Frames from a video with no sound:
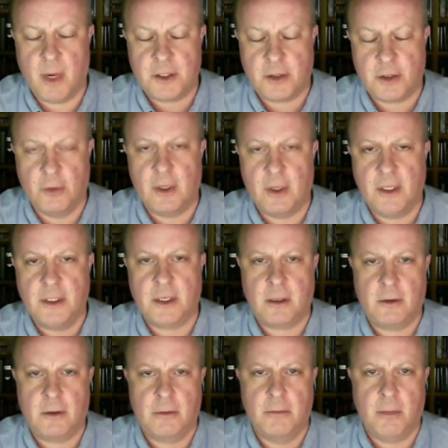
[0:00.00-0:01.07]
thrown
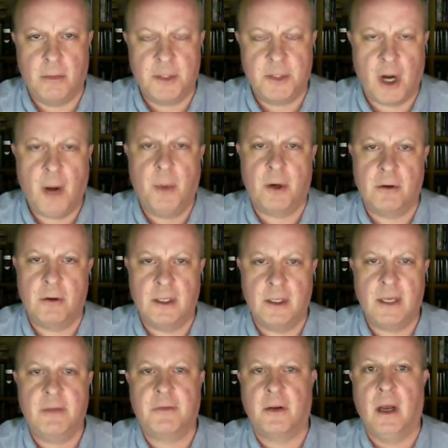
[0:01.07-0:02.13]
into sharper
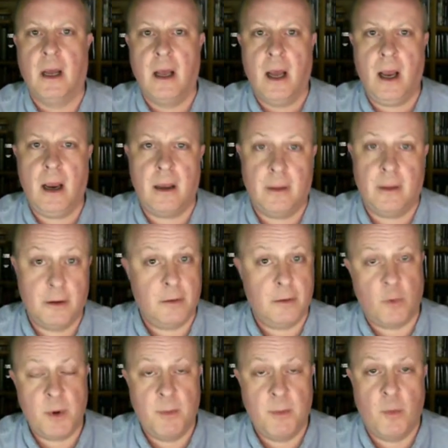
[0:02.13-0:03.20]
relief
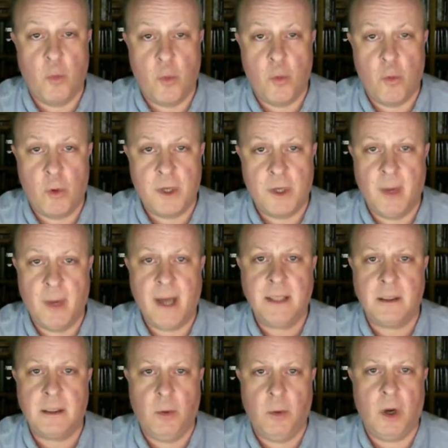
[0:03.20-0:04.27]
that we do
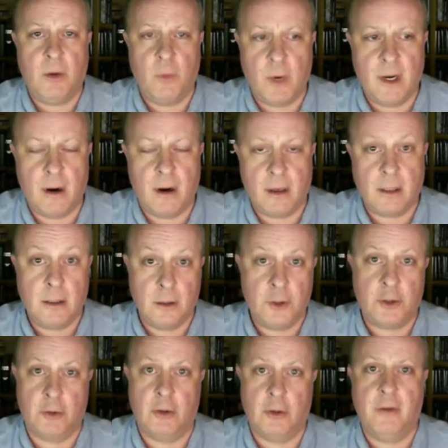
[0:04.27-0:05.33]
better when we are in
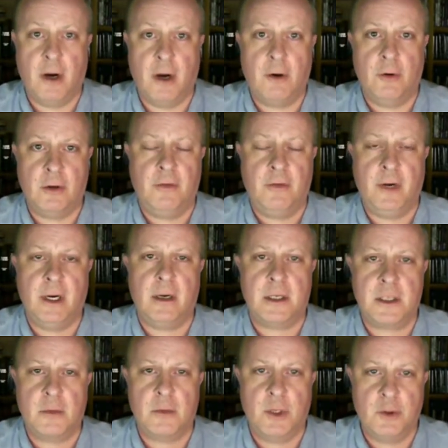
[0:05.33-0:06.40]
control of our own
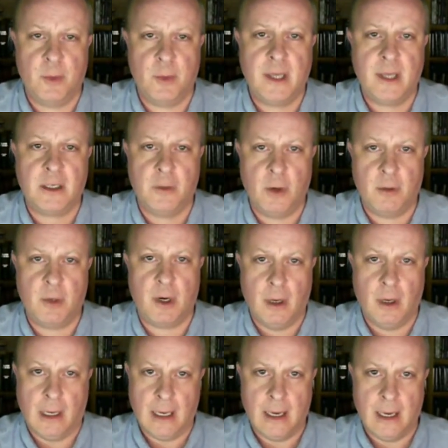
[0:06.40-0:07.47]
affairs, and we do better when we
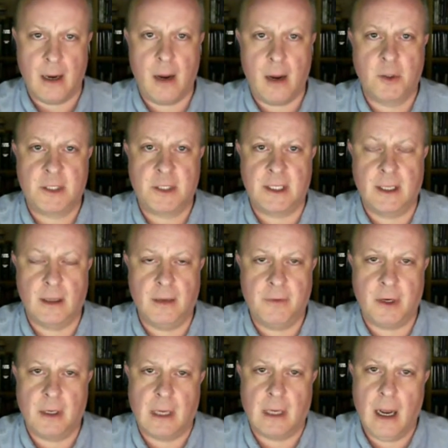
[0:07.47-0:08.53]
are able to
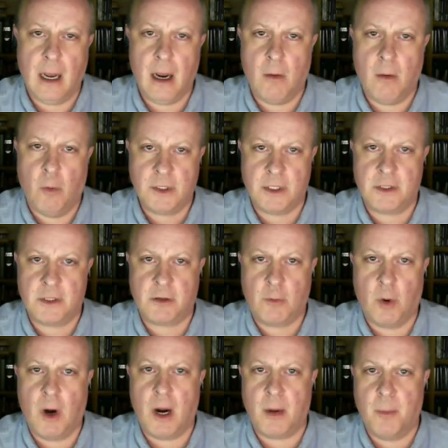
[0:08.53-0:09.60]
deliver what is
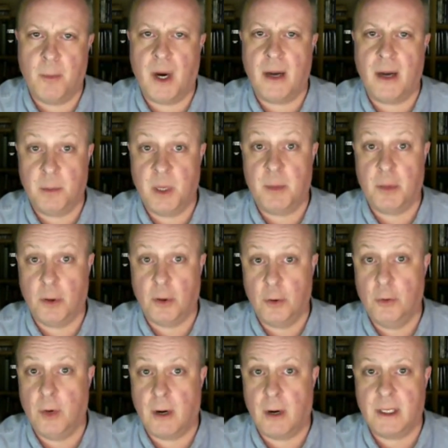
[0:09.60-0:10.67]
required by the people
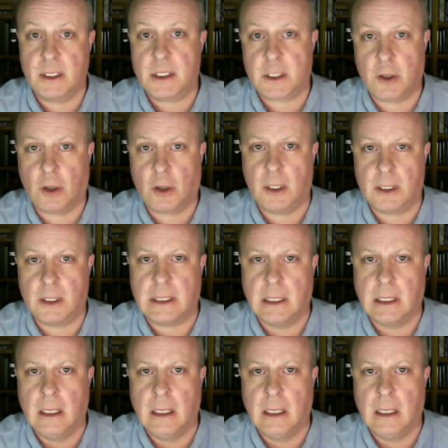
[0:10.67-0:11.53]
who are in Scotland.